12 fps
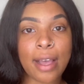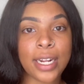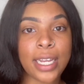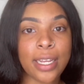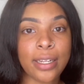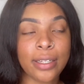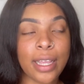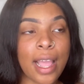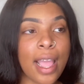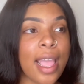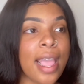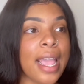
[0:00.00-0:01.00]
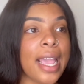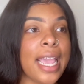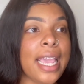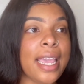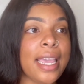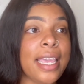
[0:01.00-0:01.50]
it,
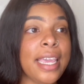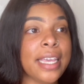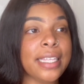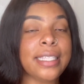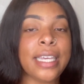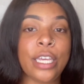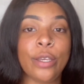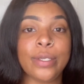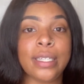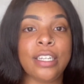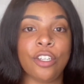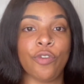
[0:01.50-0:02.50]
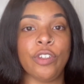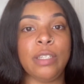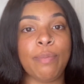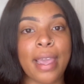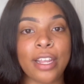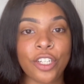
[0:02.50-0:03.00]
and he continues to
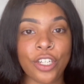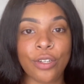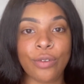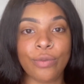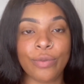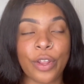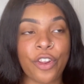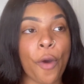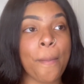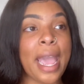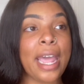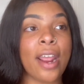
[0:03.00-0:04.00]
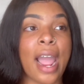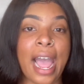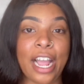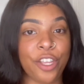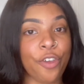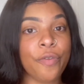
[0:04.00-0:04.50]
disrespect you no matter
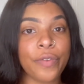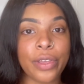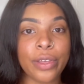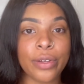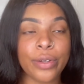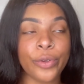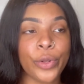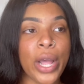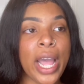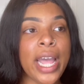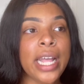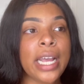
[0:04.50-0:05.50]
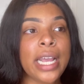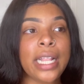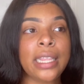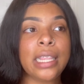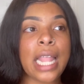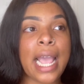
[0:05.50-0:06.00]
how you feel,
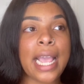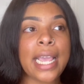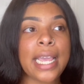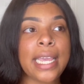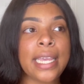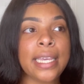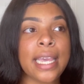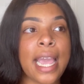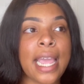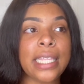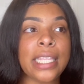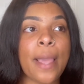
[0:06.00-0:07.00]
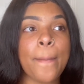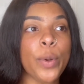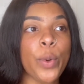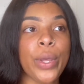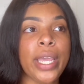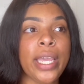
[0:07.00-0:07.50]
like at that
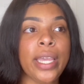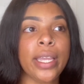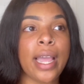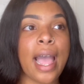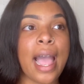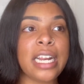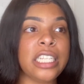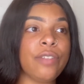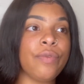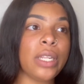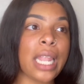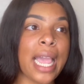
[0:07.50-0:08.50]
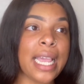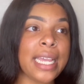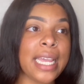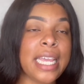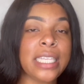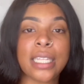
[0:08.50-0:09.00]
point, I just feel like
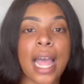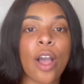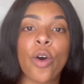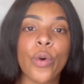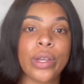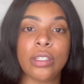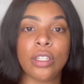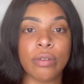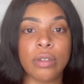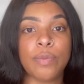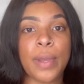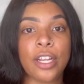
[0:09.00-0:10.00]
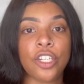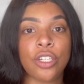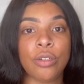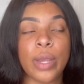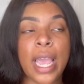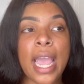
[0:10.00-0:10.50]
he's not going to respect
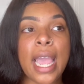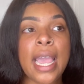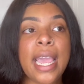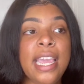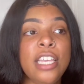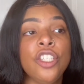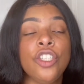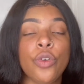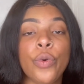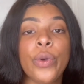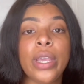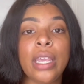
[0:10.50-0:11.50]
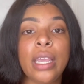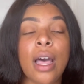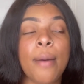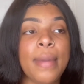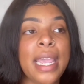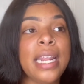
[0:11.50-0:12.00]
you. A
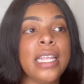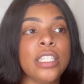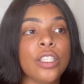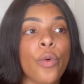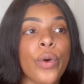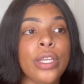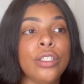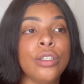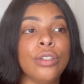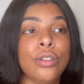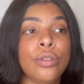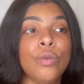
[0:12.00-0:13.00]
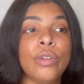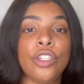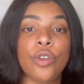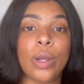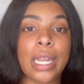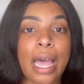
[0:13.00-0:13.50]
man is going to do what
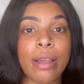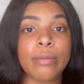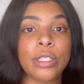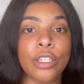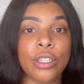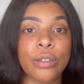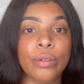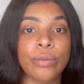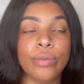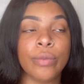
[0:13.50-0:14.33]
you allow him to do.